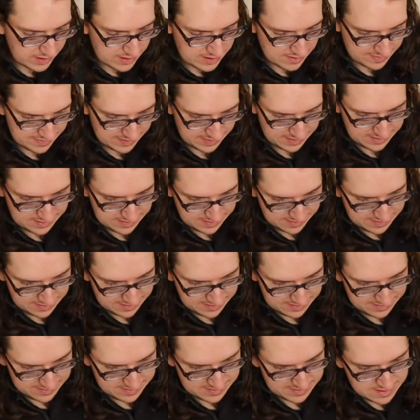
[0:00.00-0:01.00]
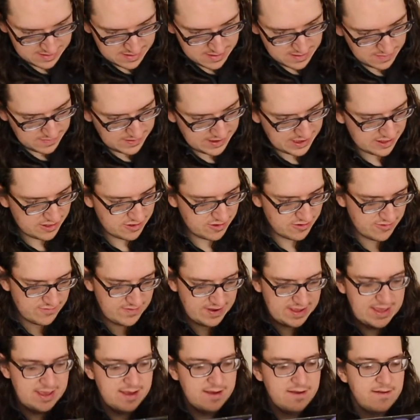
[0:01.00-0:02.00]
see, look this, look this. Oh yeah, it shows it
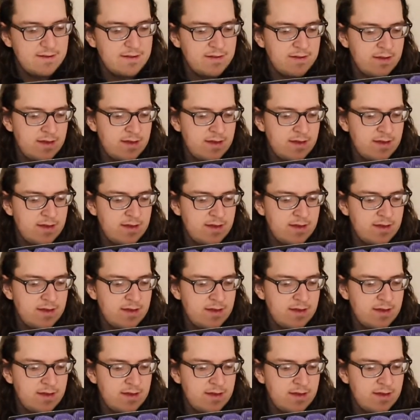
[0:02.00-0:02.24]
right here.